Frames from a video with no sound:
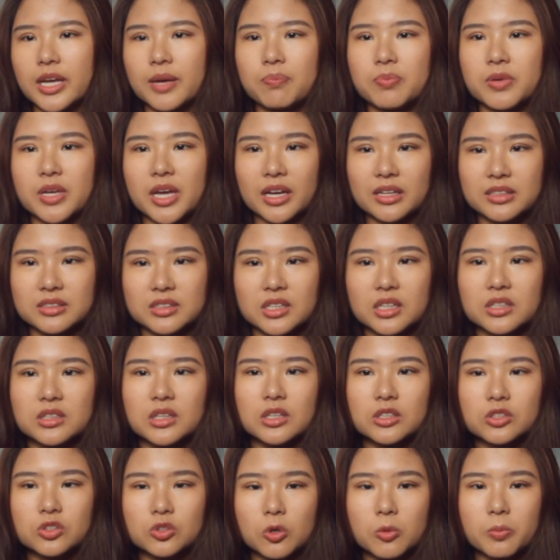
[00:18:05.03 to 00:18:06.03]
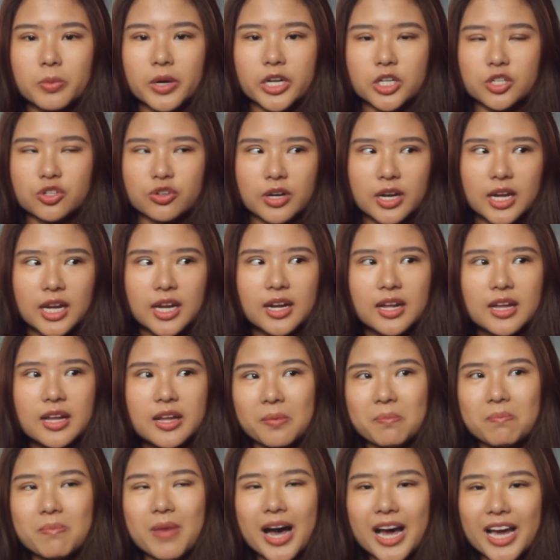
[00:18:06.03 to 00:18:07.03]
be exerting so much, right,
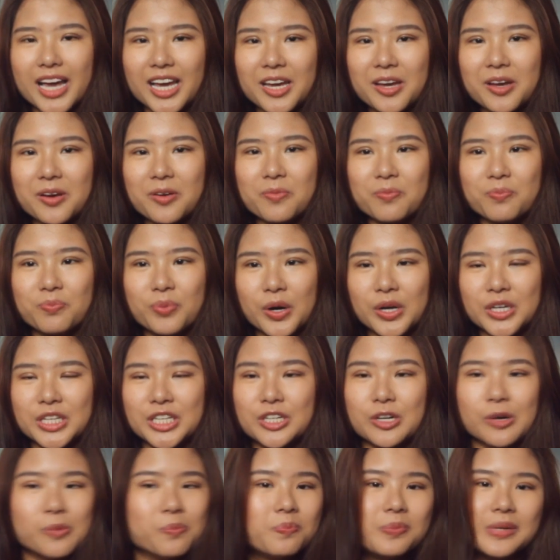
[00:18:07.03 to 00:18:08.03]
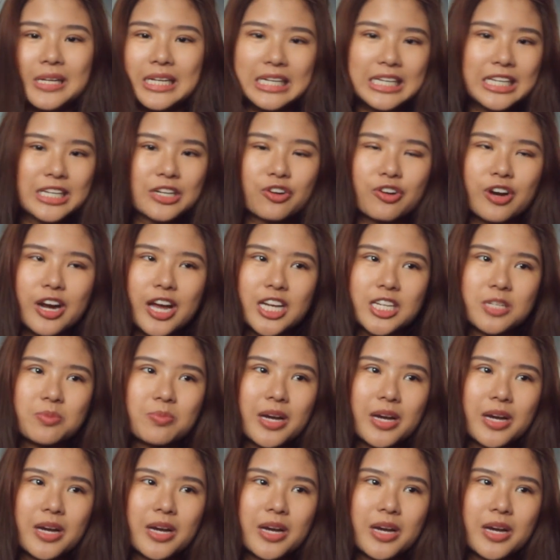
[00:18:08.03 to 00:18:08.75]
my body completely crashed.